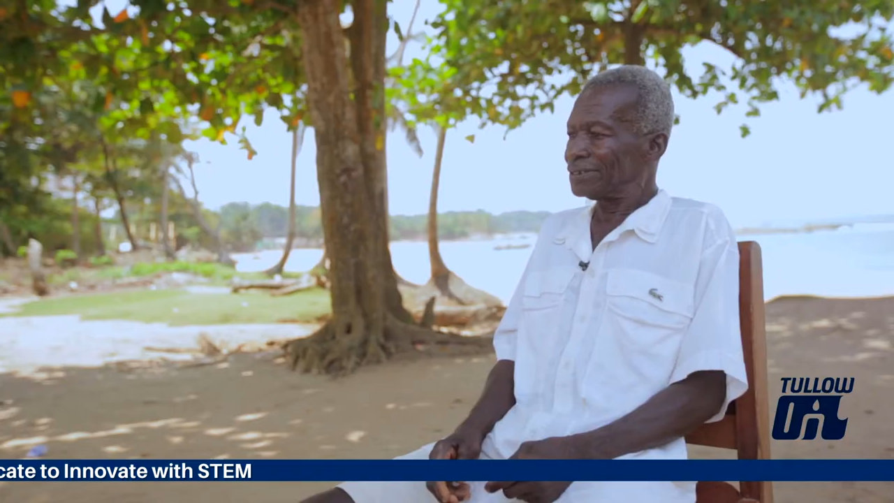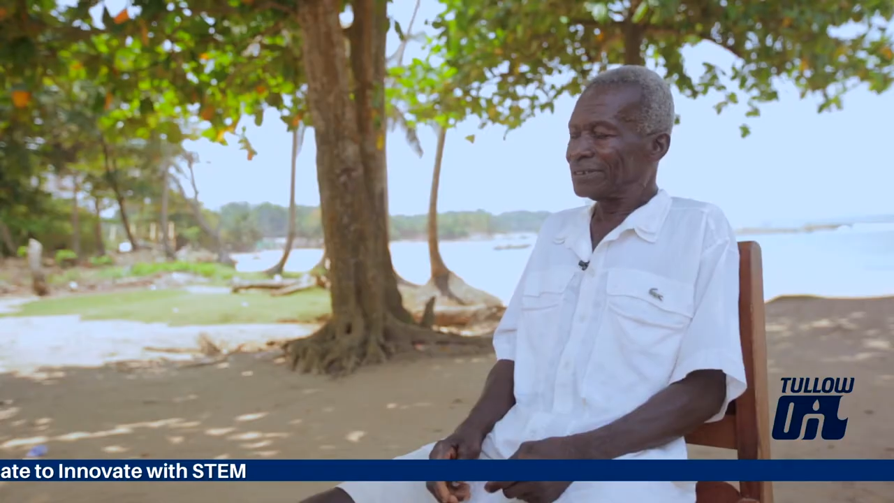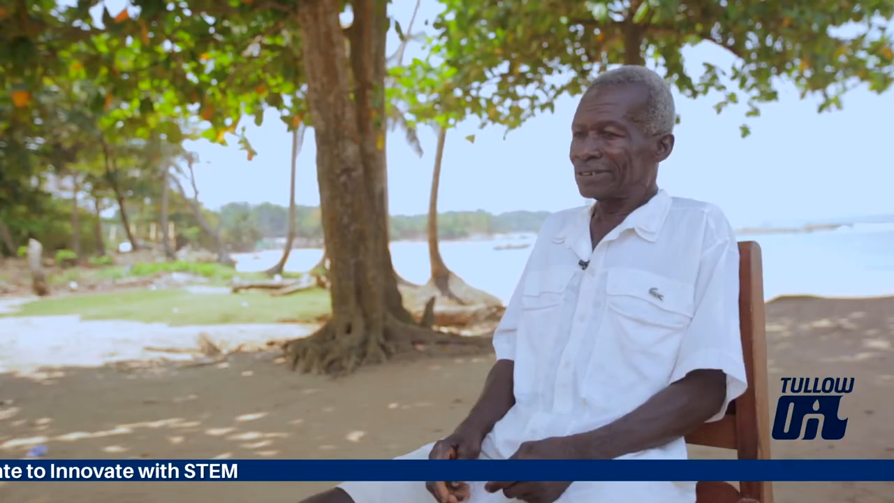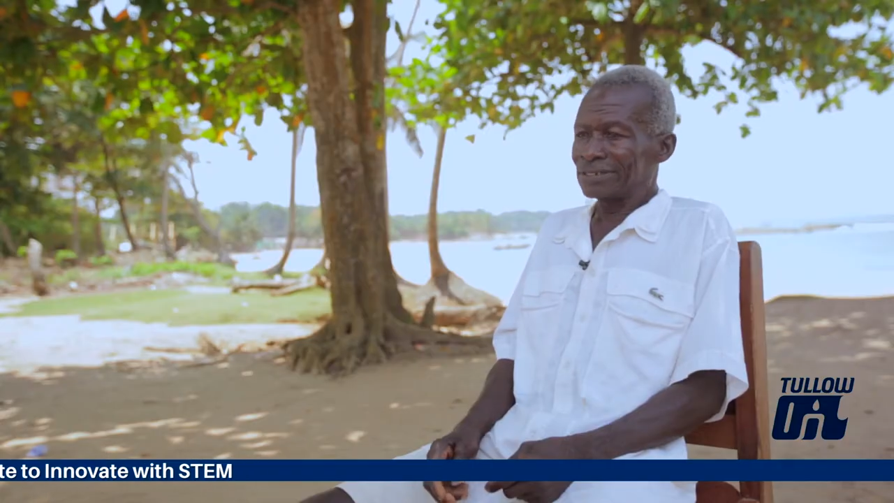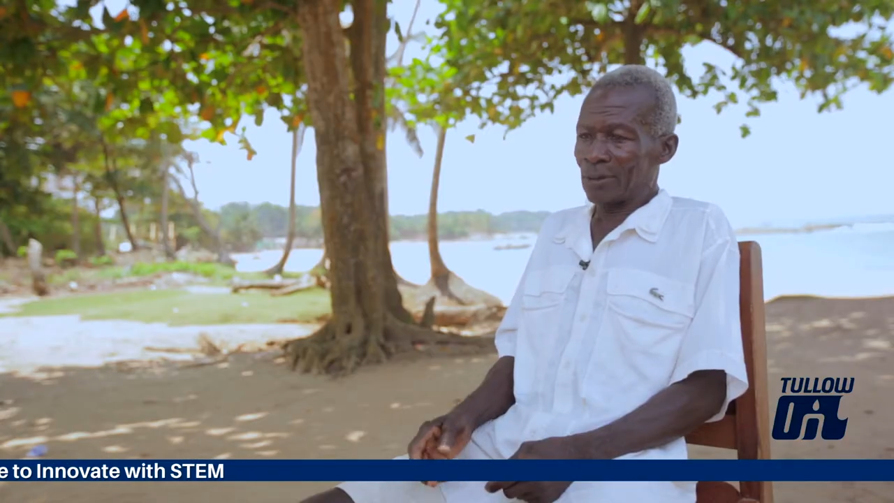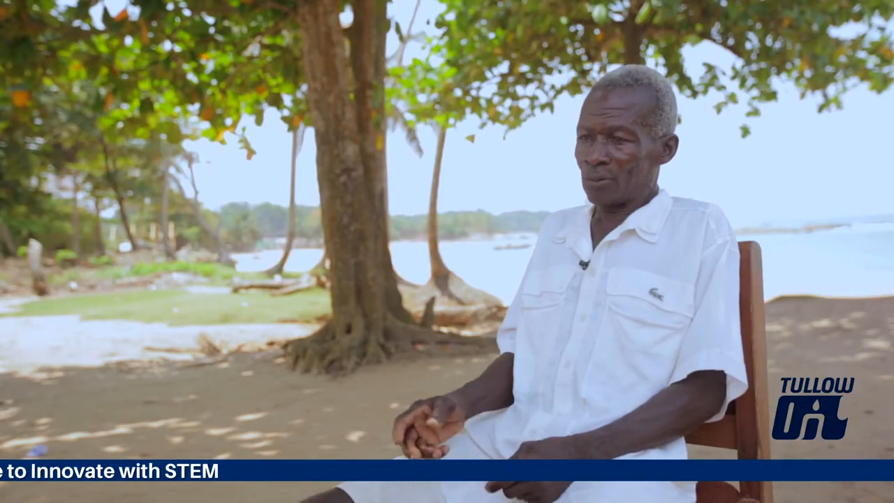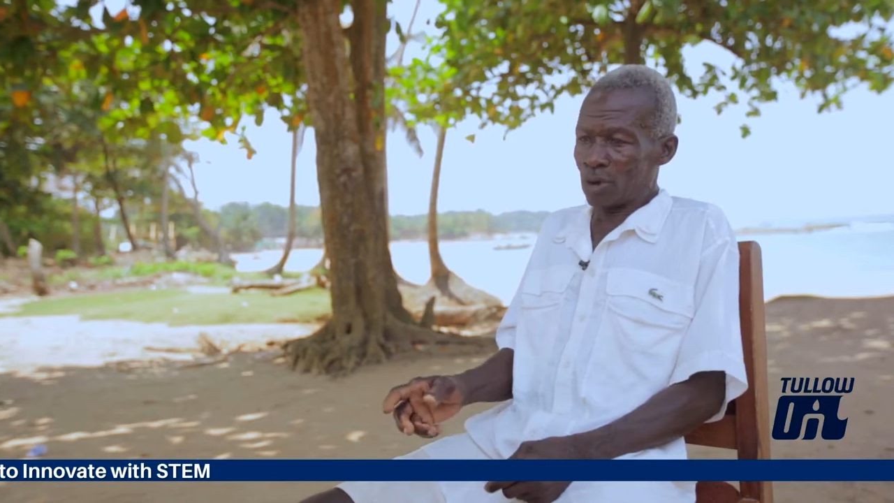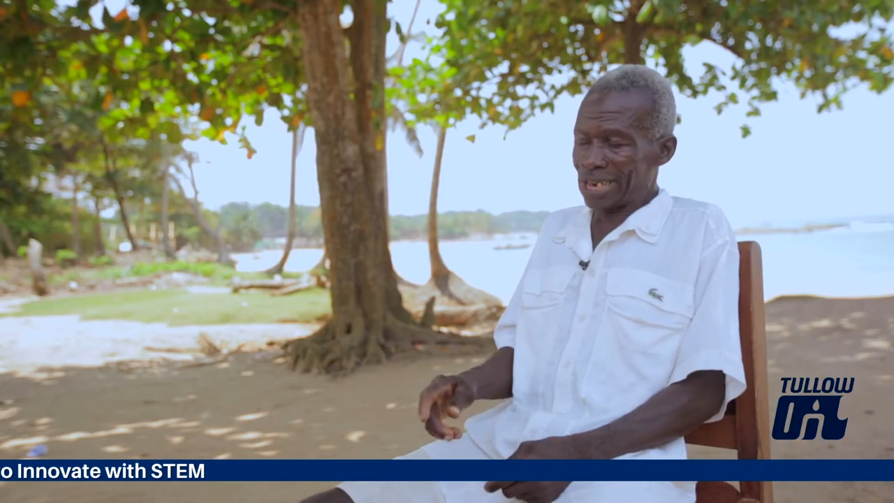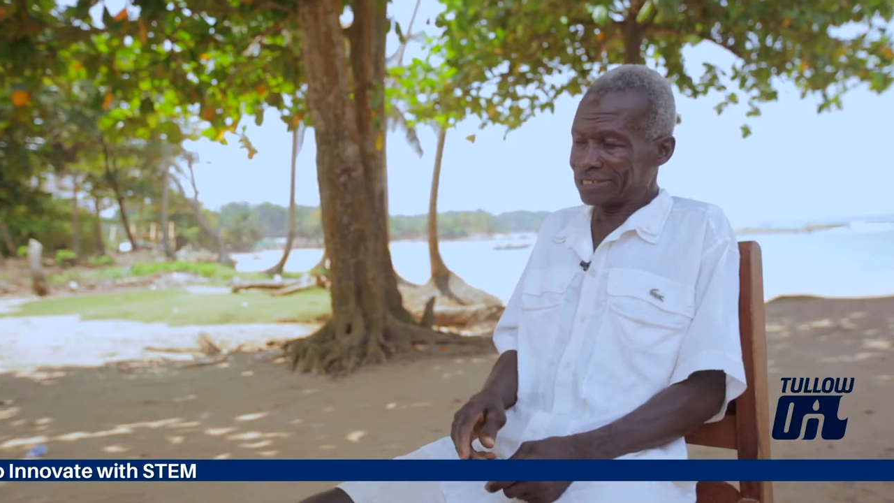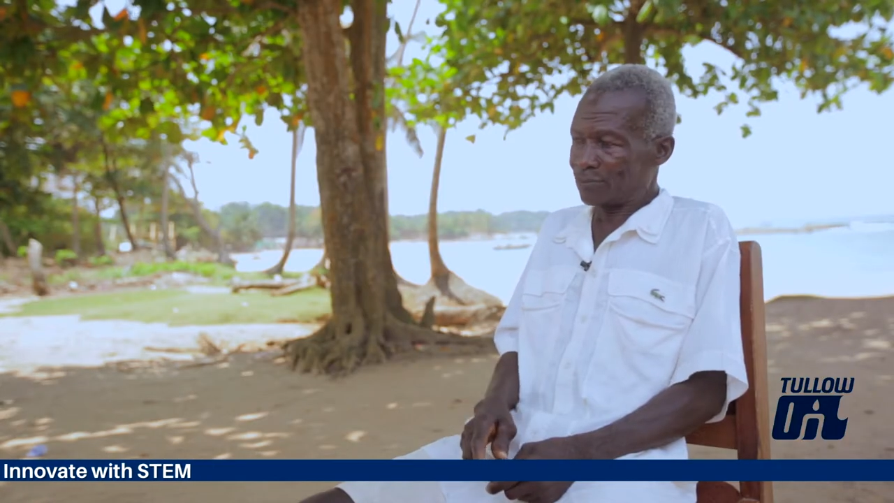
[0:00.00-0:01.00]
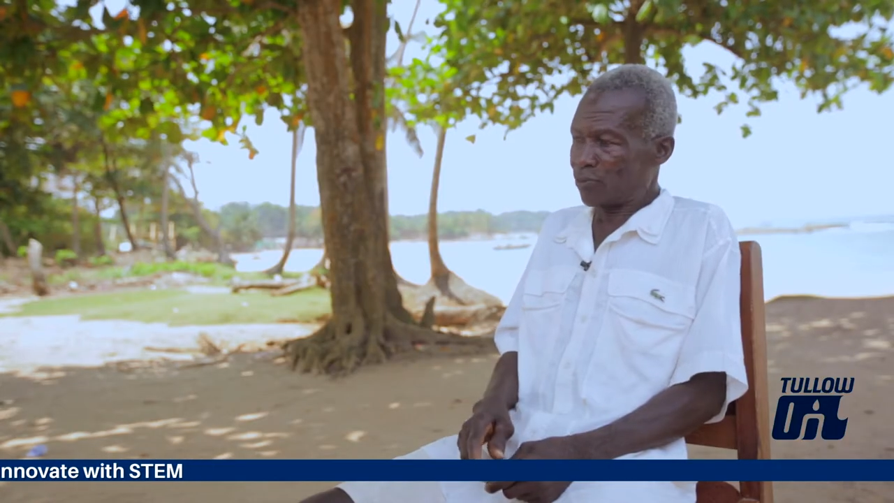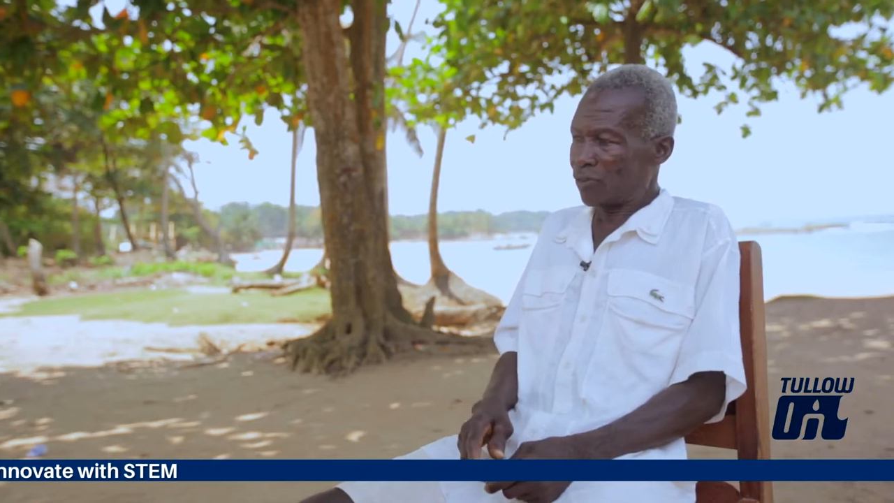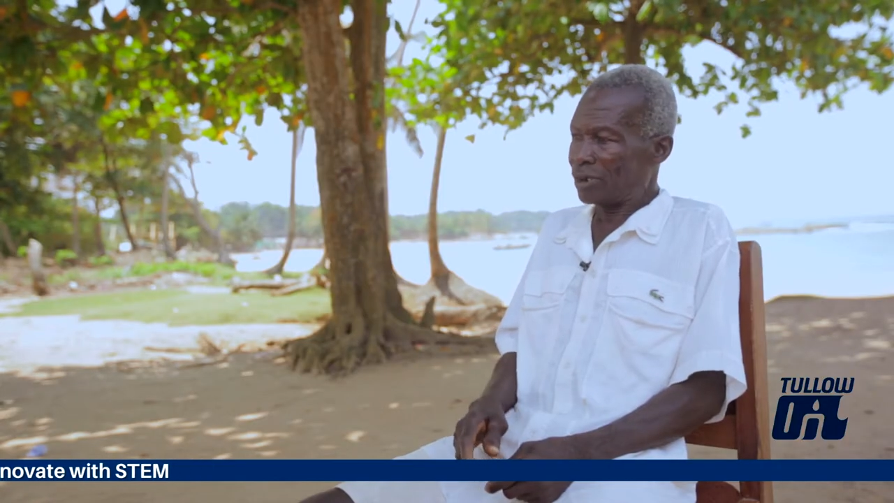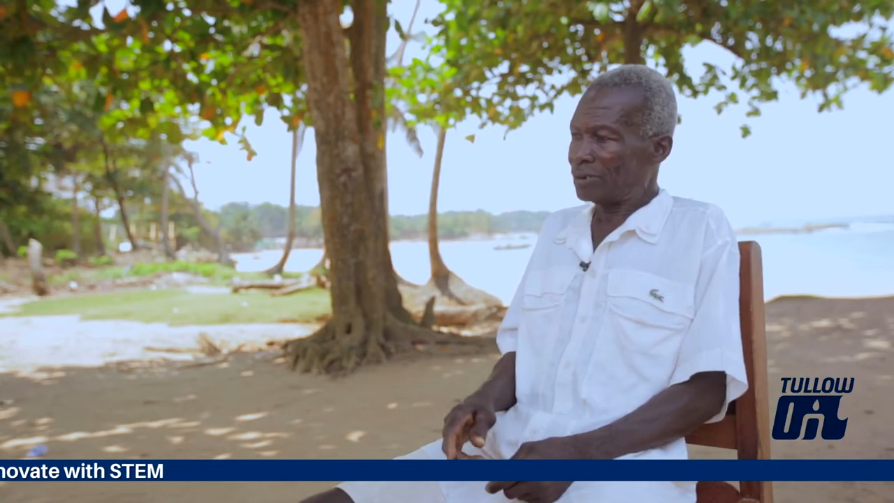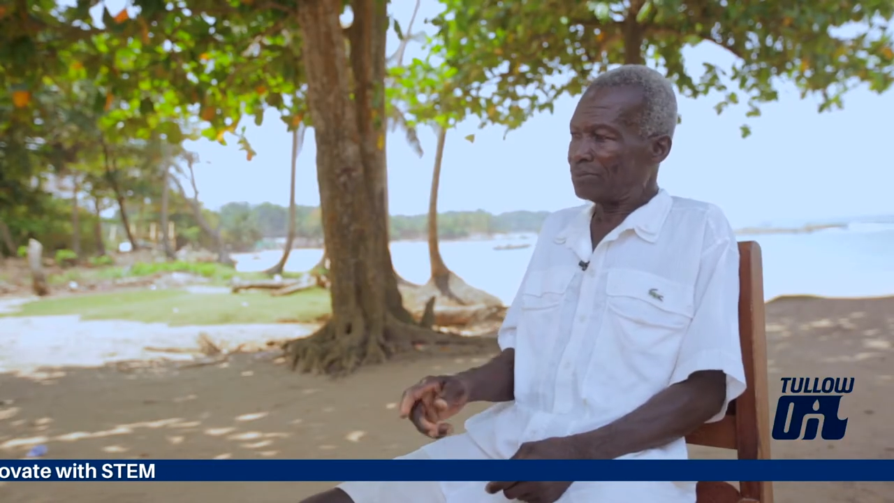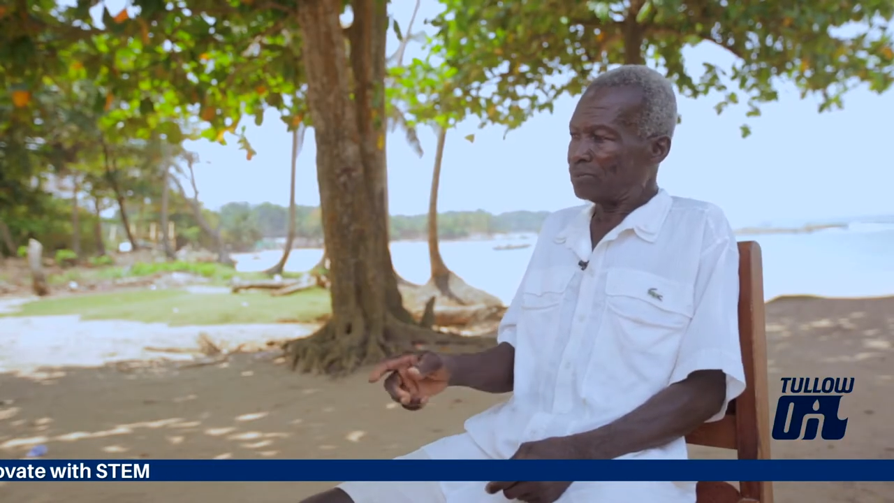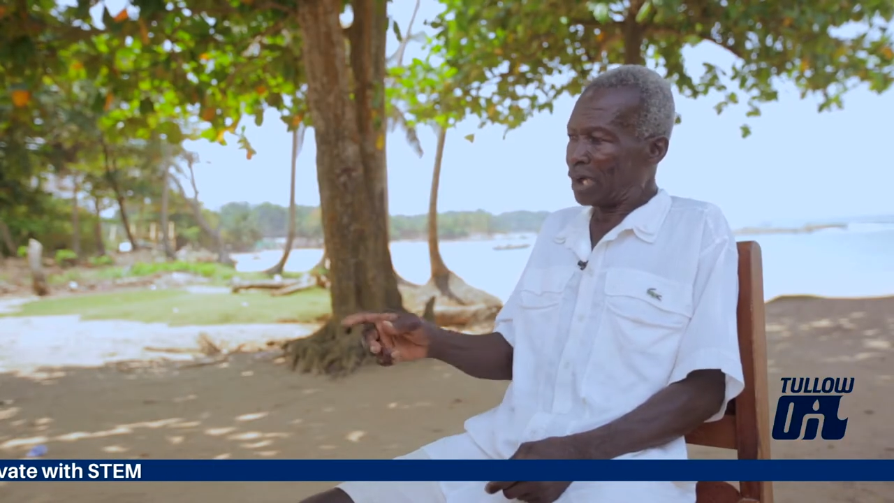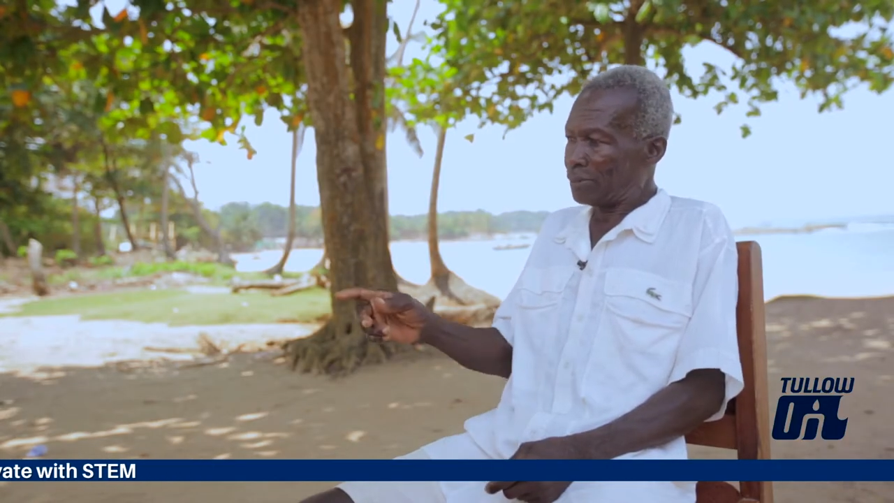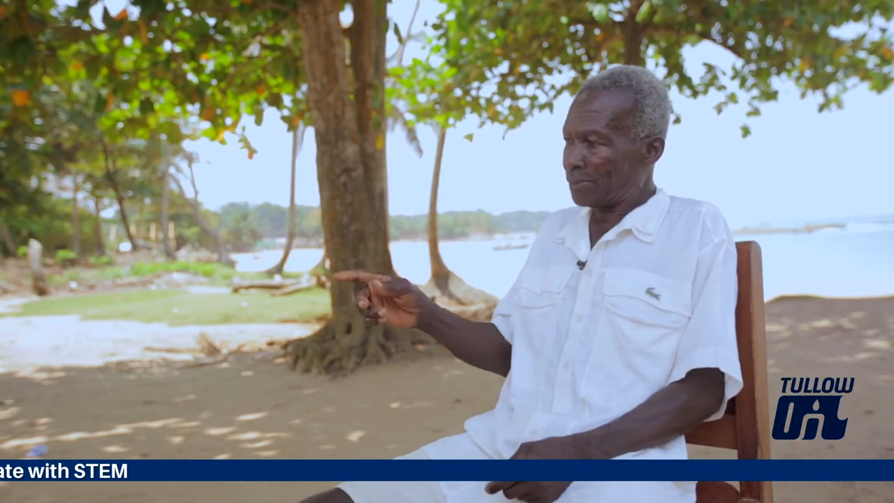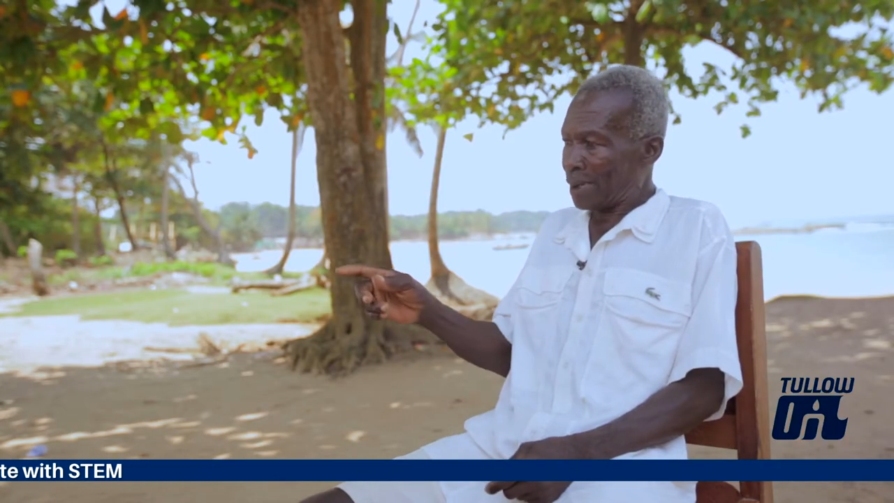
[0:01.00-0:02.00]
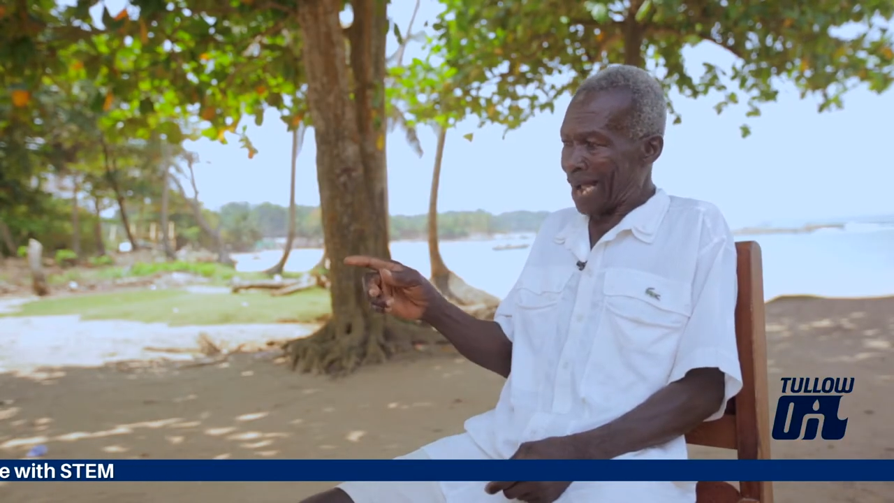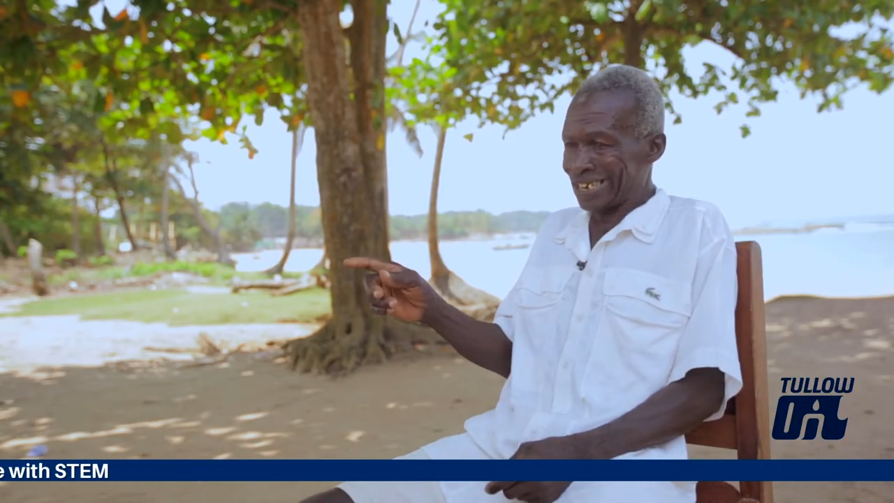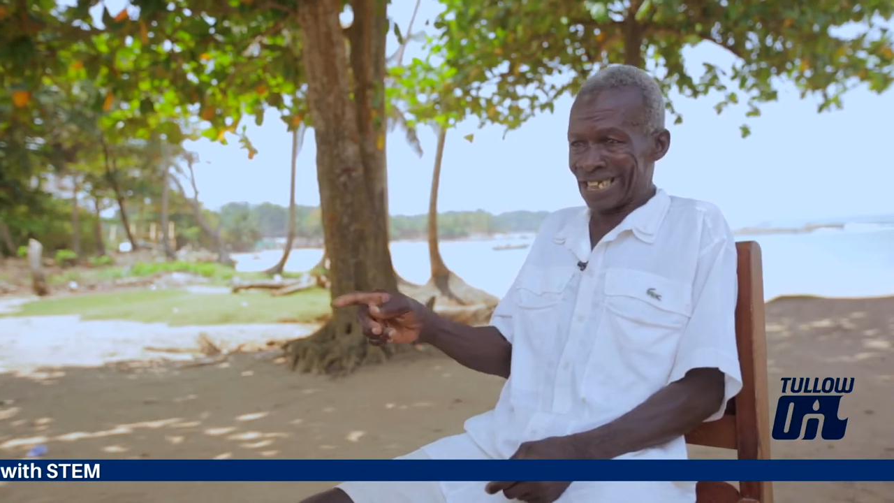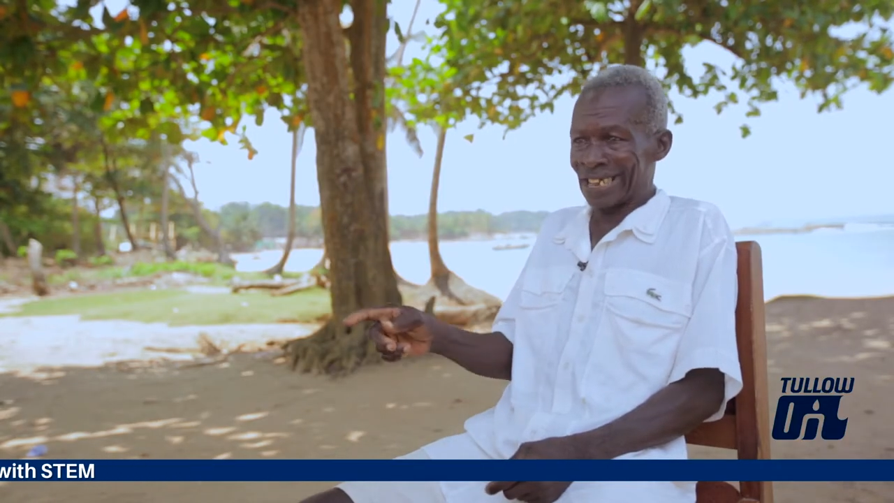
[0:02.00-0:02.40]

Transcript: He came back home one day and told us that